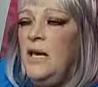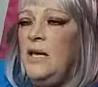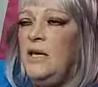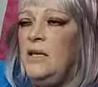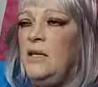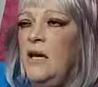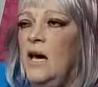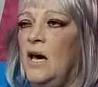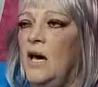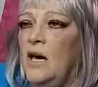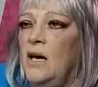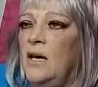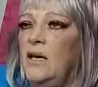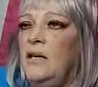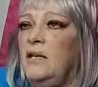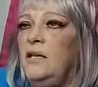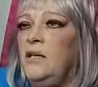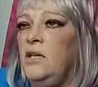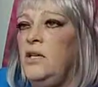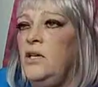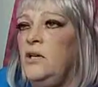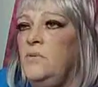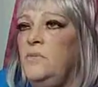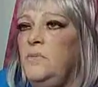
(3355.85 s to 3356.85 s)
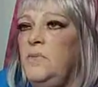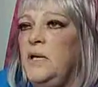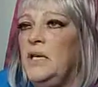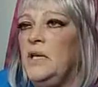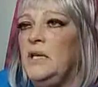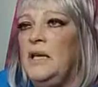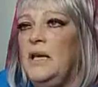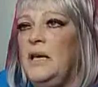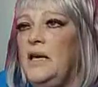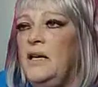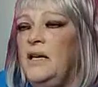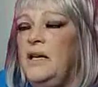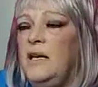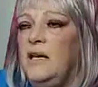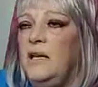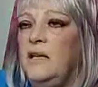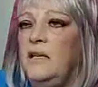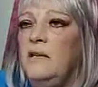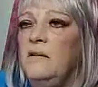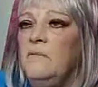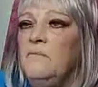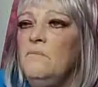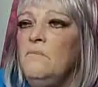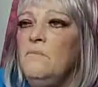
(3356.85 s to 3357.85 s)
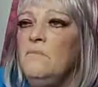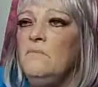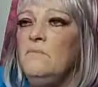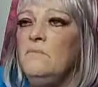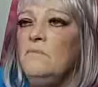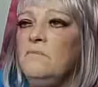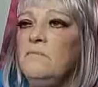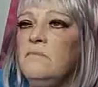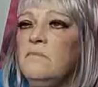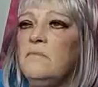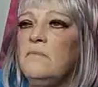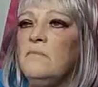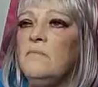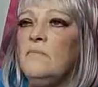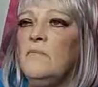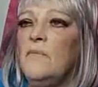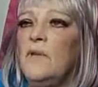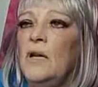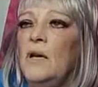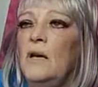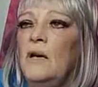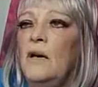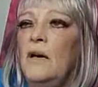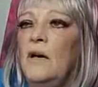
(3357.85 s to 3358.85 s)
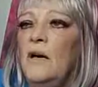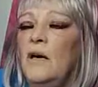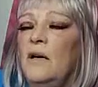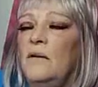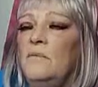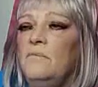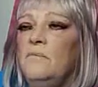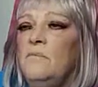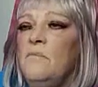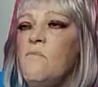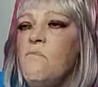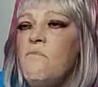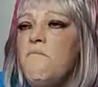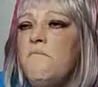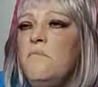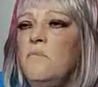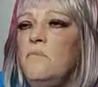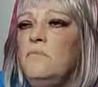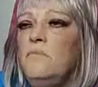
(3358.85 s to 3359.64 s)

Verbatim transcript: And I accumulated um,